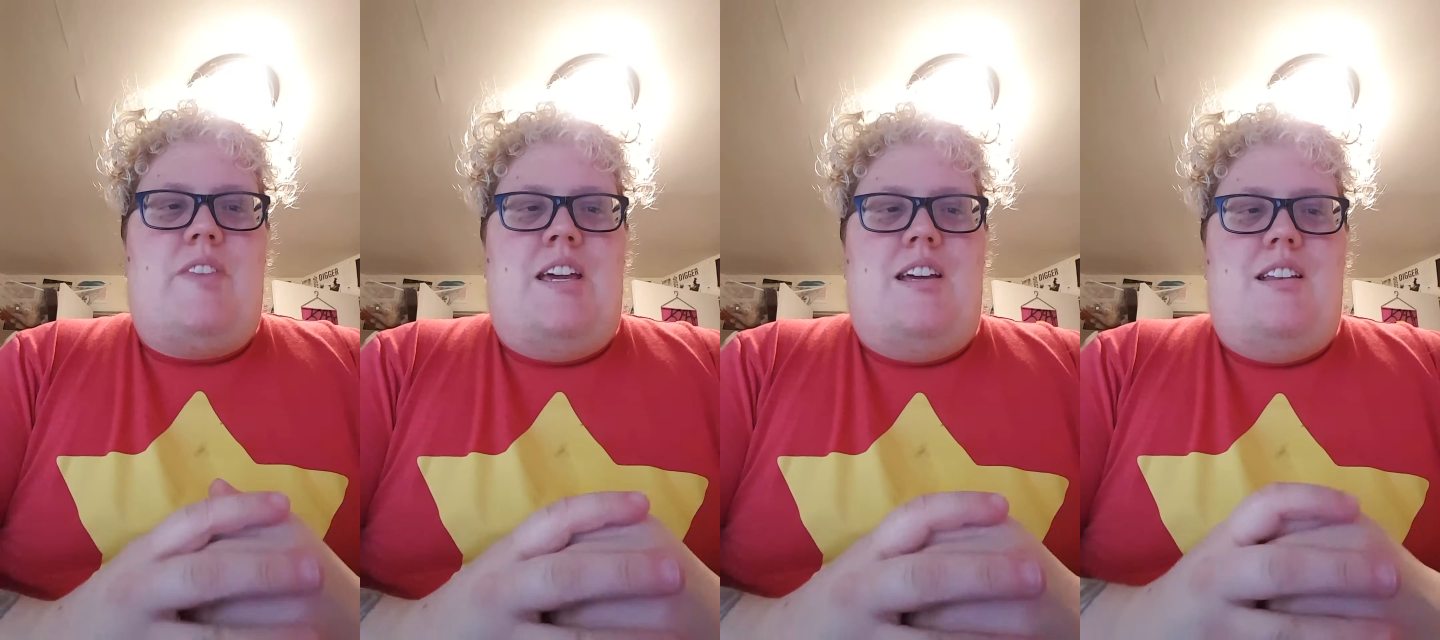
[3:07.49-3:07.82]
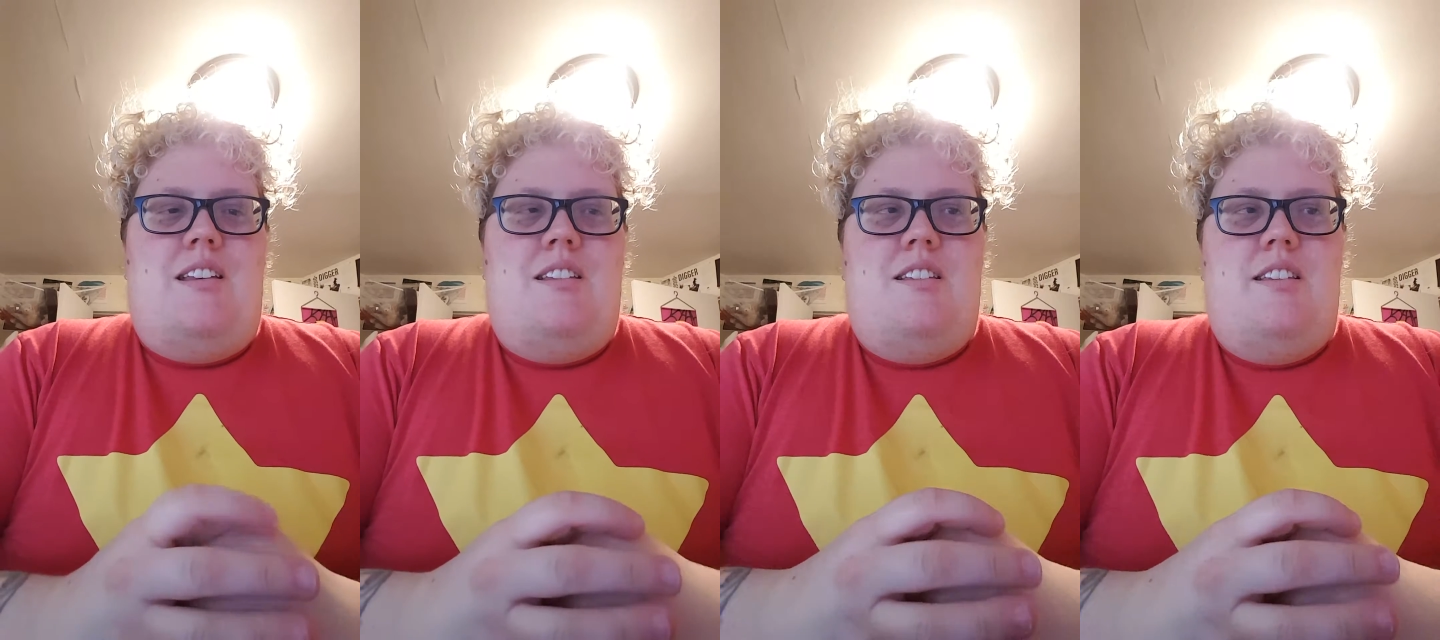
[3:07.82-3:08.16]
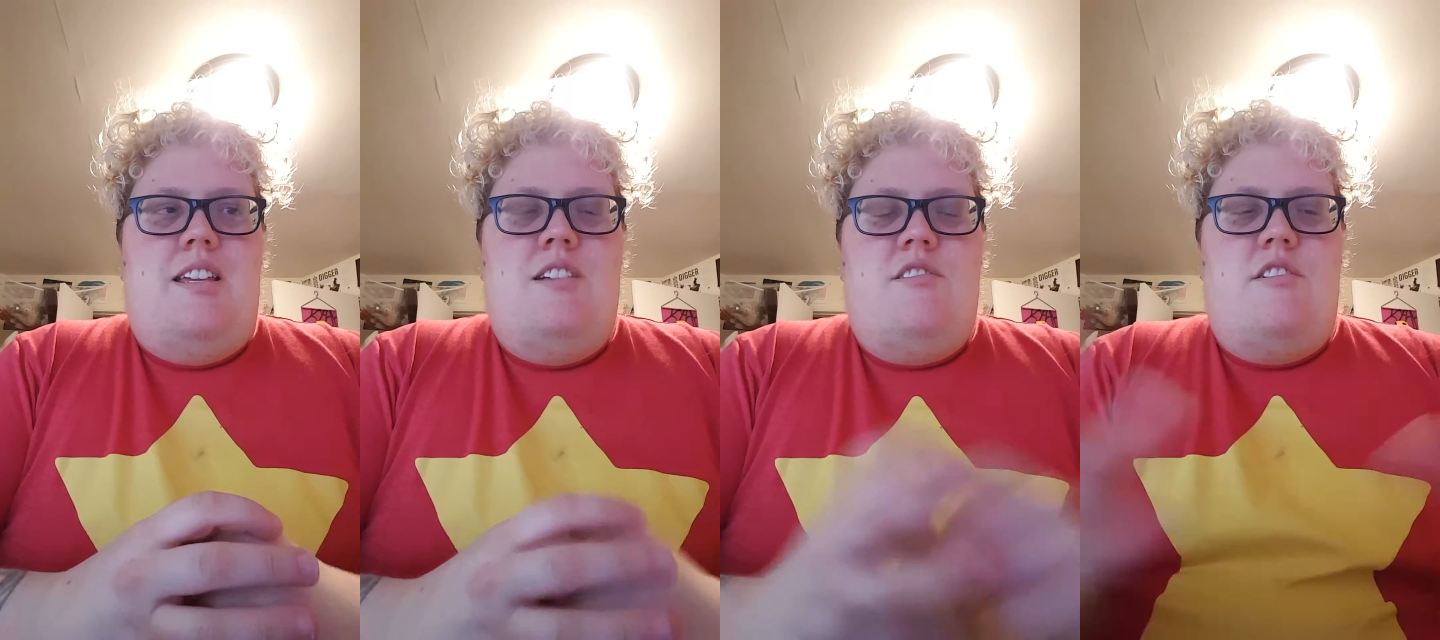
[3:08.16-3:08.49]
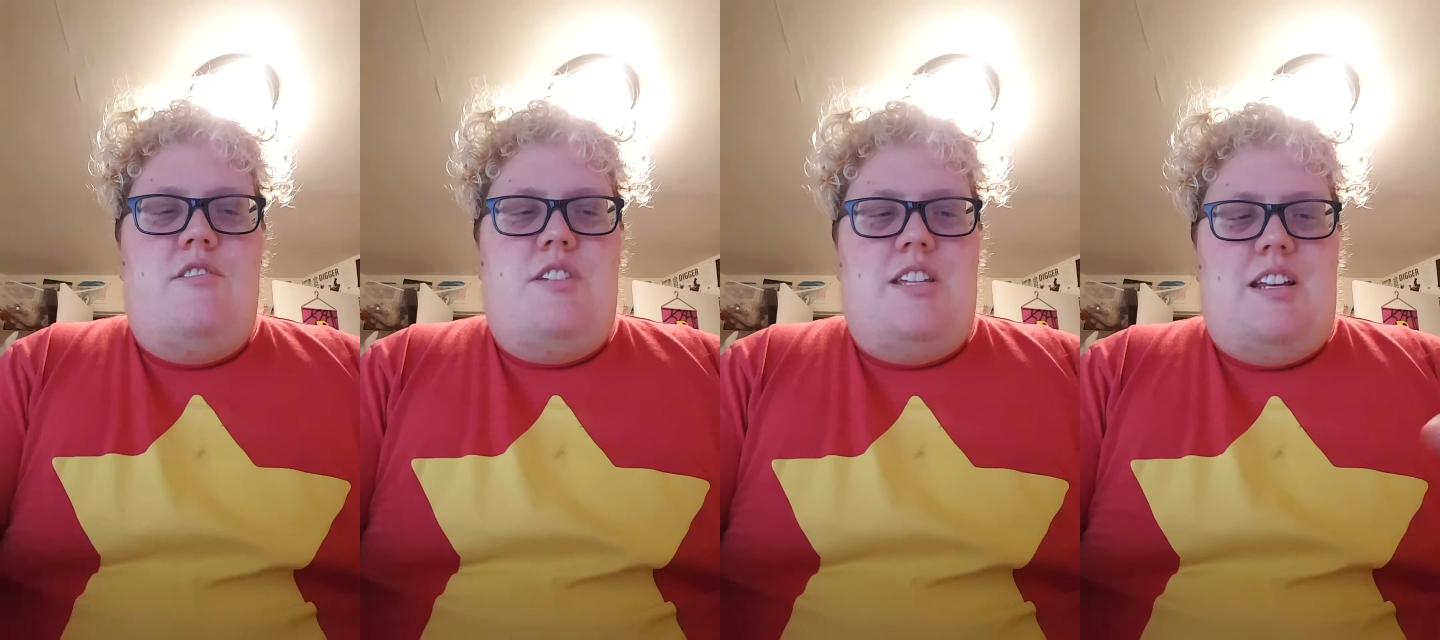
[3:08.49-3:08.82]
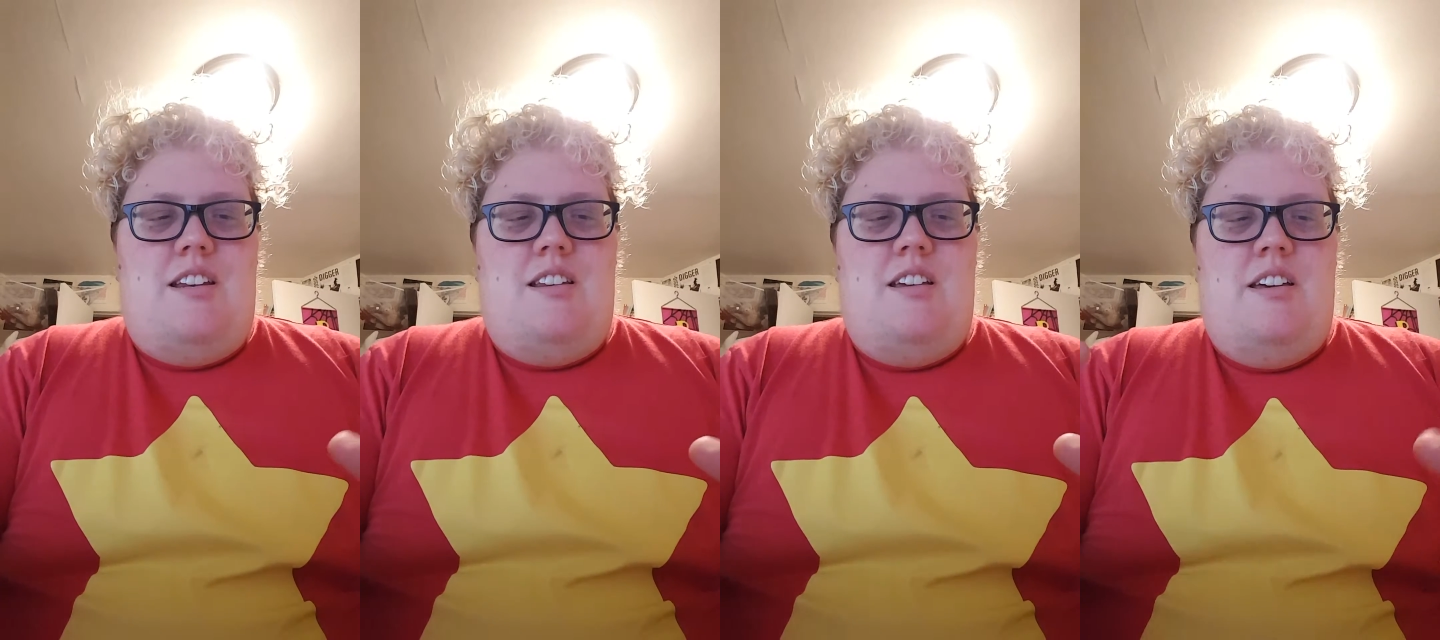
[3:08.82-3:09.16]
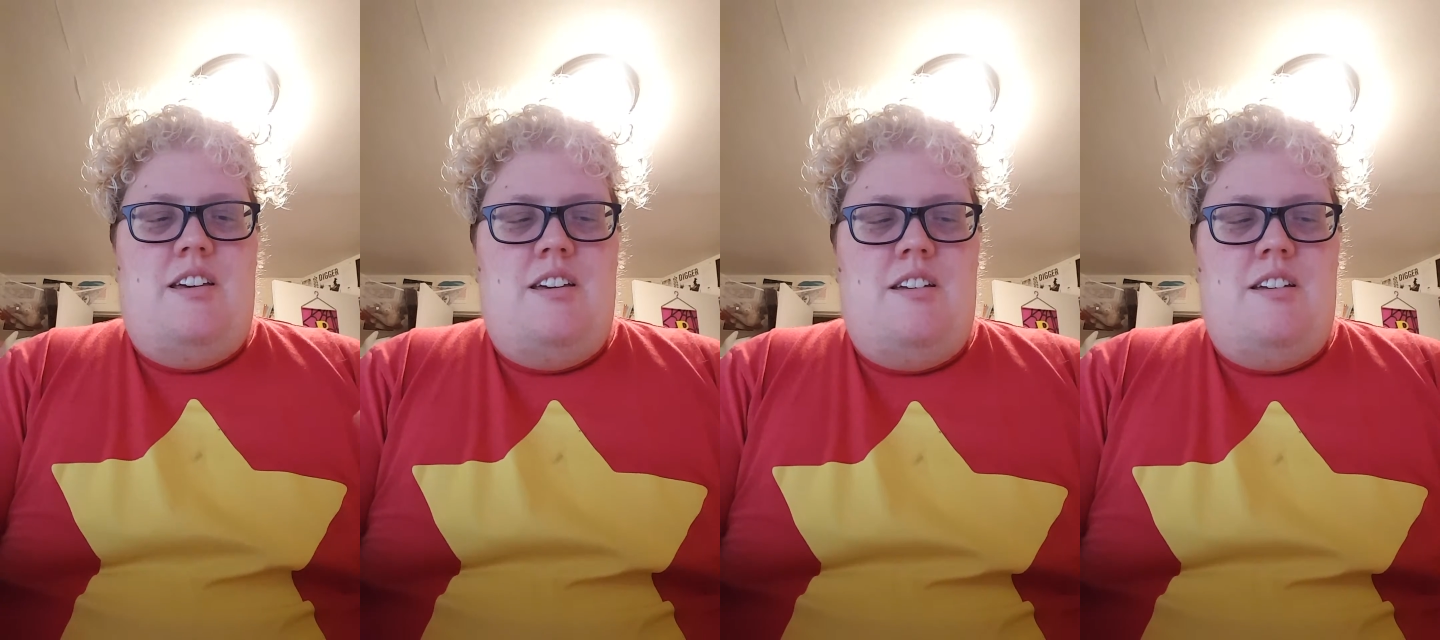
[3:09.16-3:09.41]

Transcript: And introducing